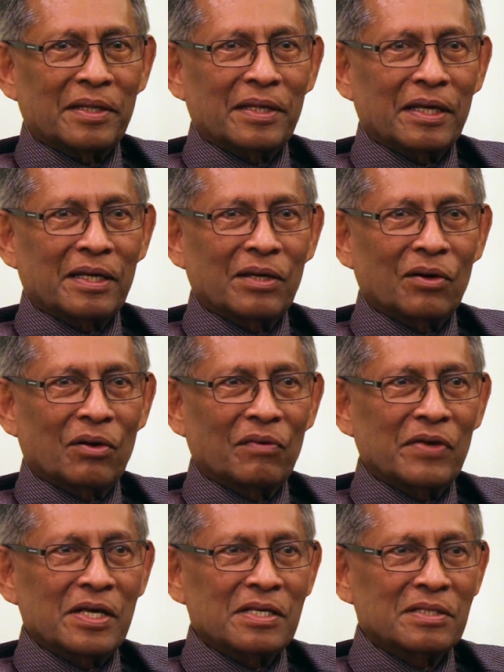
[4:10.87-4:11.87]
I think he
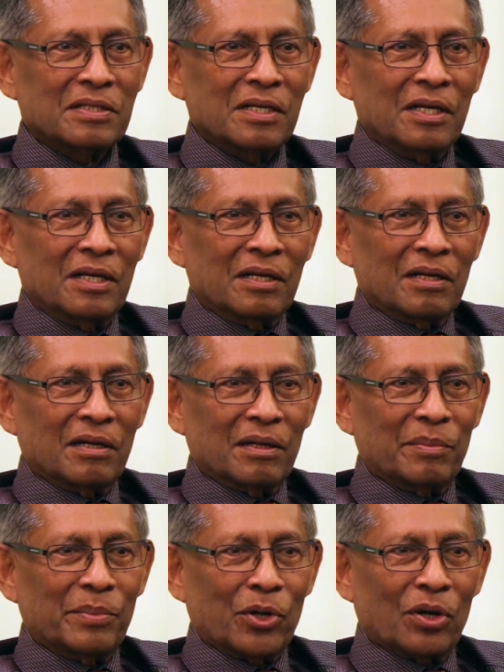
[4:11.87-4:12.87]
always
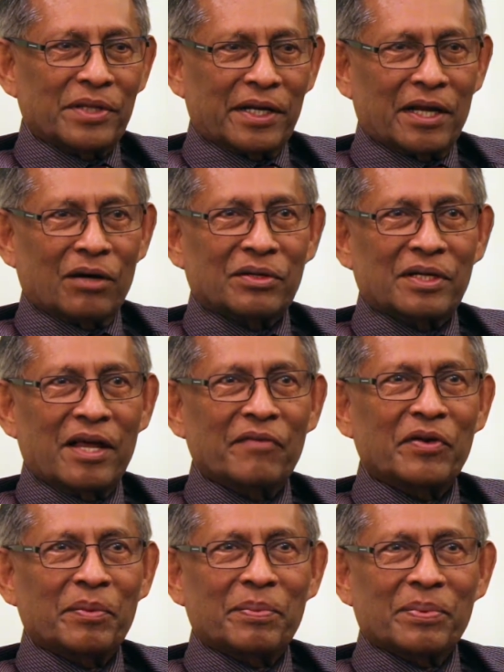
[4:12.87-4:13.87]
brought that out in
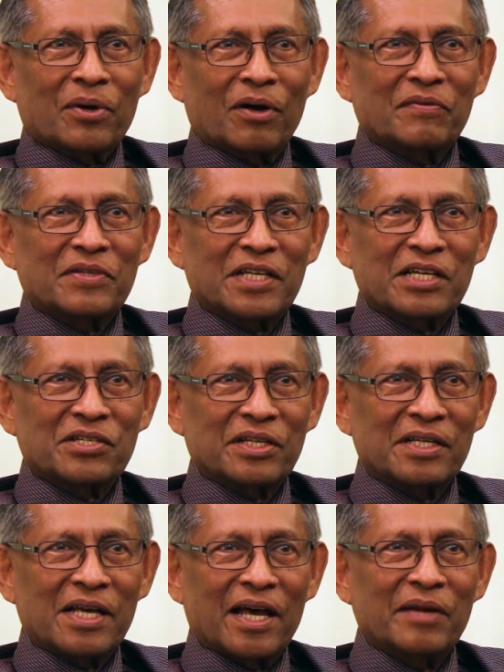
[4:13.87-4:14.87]
every
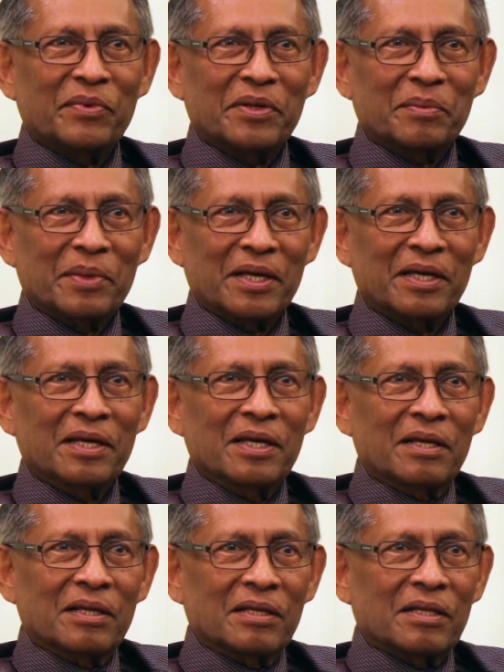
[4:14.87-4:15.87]
conversation he had with me.
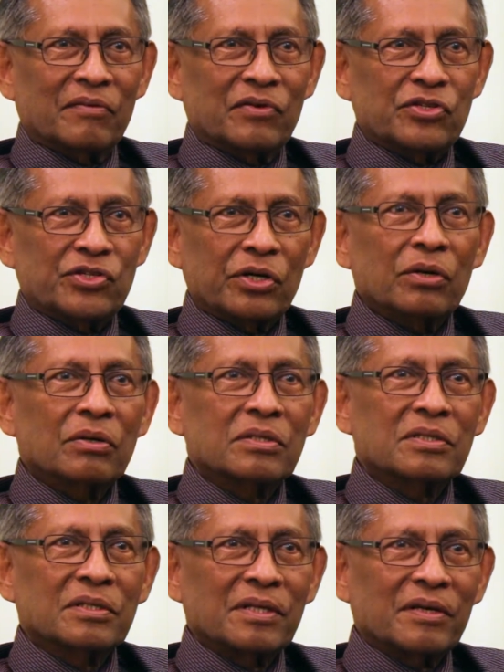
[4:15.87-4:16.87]
There were
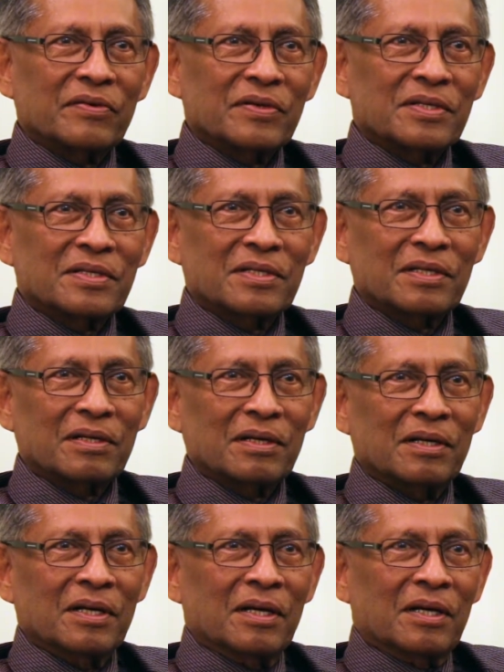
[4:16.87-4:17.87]
jokes, there was
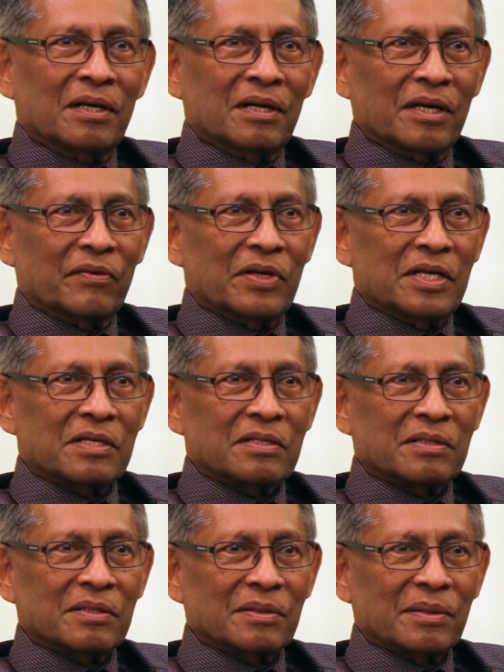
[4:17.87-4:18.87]
even
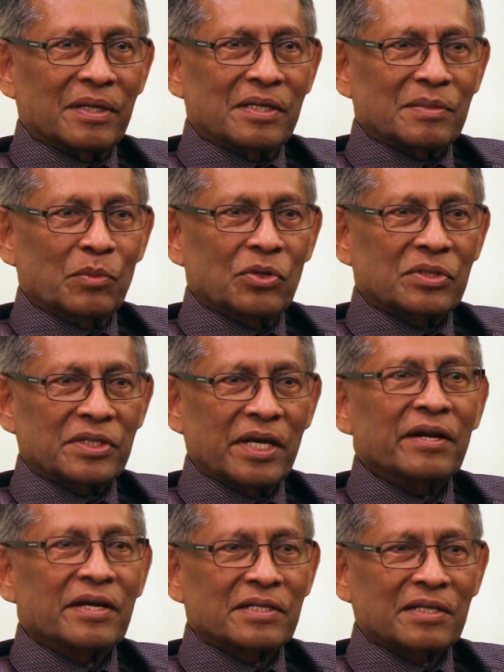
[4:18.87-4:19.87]
his most
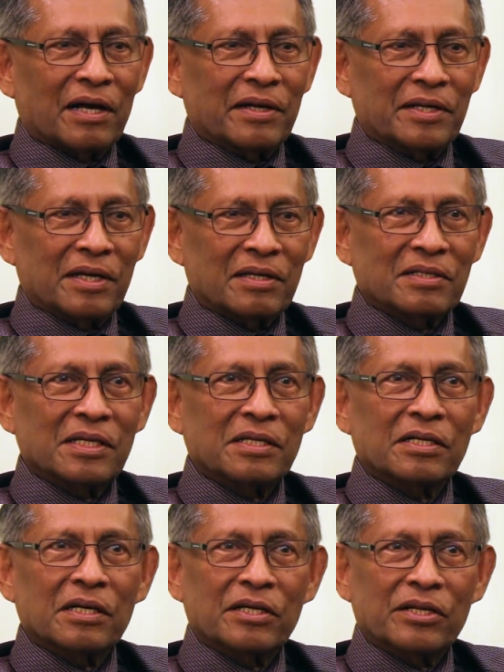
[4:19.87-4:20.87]
serious ideas, he
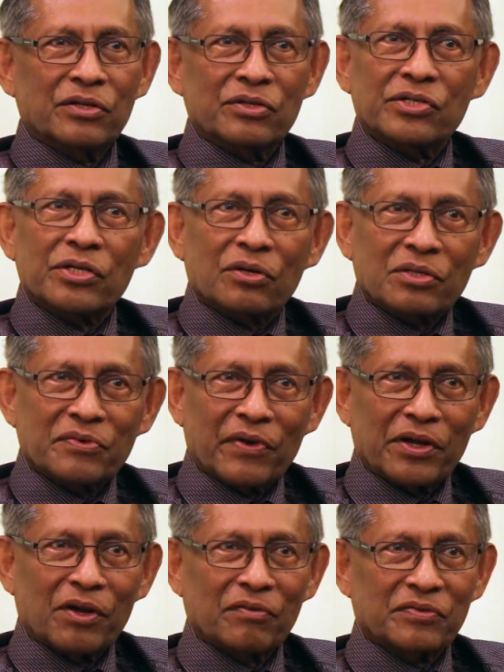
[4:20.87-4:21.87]
turned into jokes
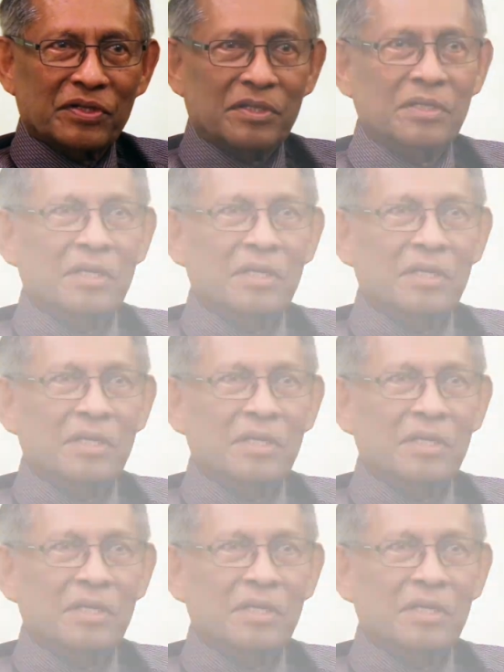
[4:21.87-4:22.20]
very often.